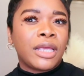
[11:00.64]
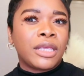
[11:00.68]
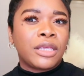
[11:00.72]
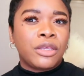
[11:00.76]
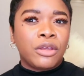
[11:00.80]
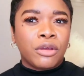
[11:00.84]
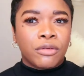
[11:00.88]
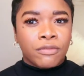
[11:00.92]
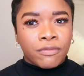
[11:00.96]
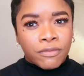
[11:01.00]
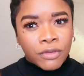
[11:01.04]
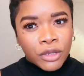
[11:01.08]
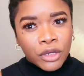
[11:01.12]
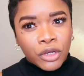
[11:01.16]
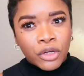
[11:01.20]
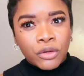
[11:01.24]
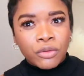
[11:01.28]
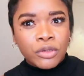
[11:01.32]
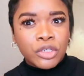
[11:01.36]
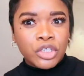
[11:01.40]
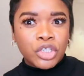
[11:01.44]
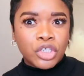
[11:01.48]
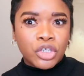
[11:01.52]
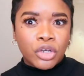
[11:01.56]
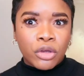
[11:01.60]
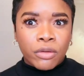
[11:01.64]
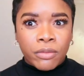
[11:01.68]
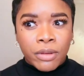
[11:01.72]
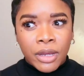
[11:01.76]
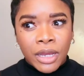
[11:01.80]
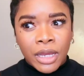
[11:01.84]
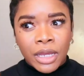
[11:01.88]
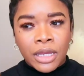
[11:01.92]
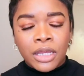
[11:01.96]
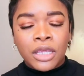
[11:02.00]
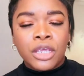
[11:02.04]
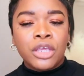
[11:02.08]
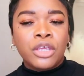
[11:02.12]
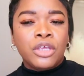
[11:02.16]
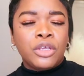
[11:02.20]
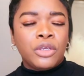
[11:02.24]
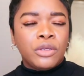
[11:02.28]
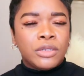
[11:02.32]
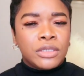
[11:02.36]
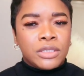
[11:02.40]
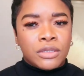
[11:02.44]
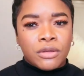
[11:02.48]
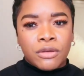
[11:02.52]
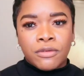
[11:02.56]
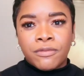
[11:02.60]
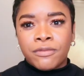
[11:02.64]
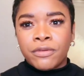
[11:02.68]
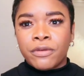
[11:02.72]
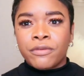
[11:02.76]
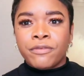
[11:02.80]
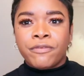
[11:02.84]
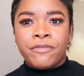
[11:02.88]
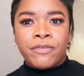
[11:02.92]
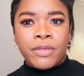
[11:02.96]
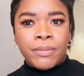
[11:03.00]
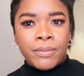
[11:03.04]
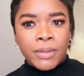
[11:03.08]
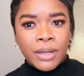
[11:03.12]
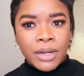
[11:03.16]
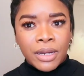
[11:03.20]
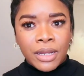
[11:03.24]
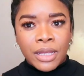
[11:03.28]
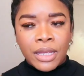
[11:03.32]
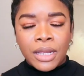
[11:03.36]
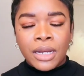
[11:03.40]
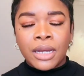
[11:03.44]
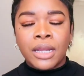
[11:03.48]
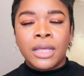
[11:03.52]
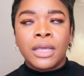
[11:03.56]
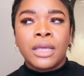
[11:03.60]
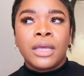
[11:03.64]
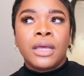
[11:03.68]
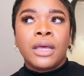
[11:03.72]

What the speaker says: like your figure showing, you still feel feminine,